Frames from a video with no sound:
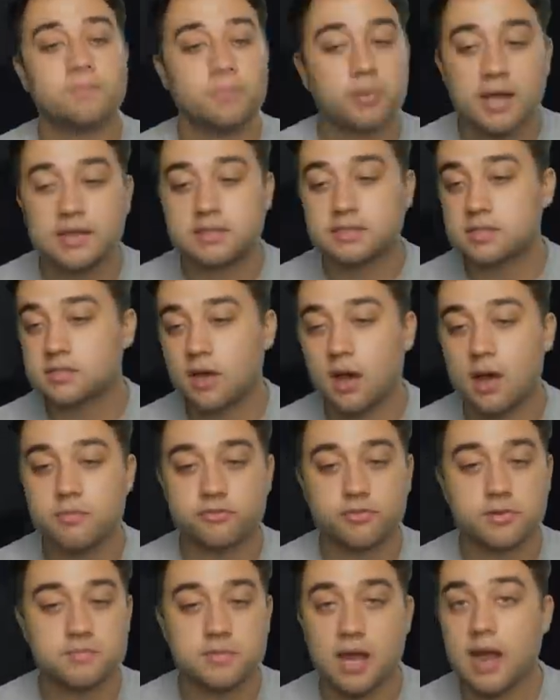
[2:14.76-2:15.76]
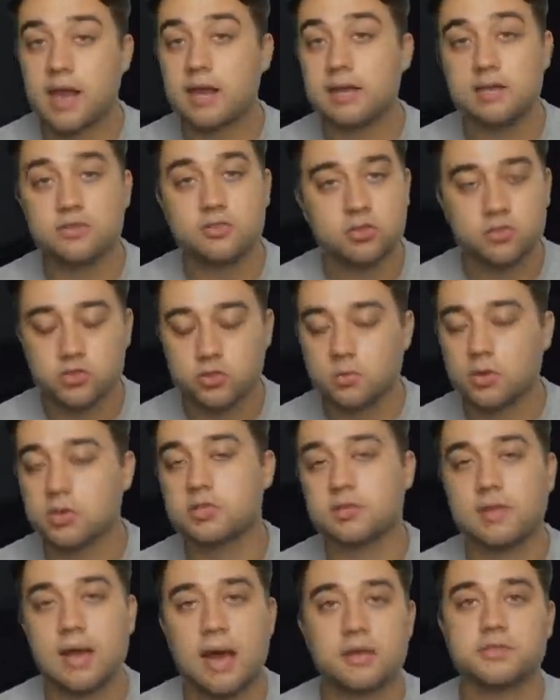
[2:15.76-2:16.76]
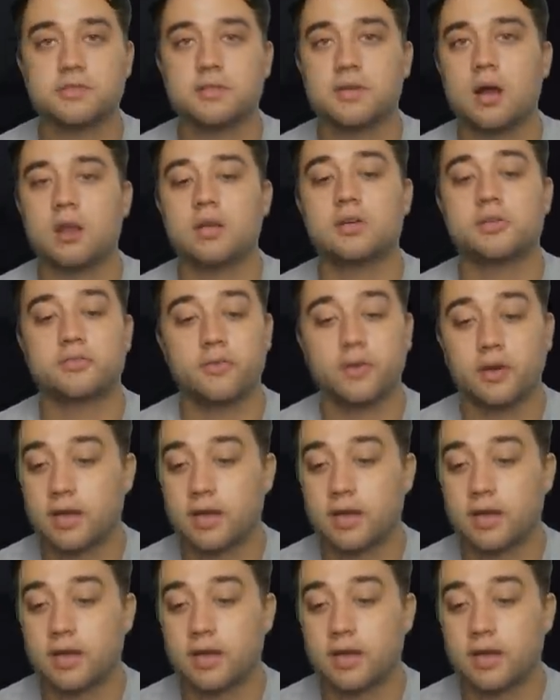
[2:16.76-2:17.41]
prices up from $90,000 to $200,000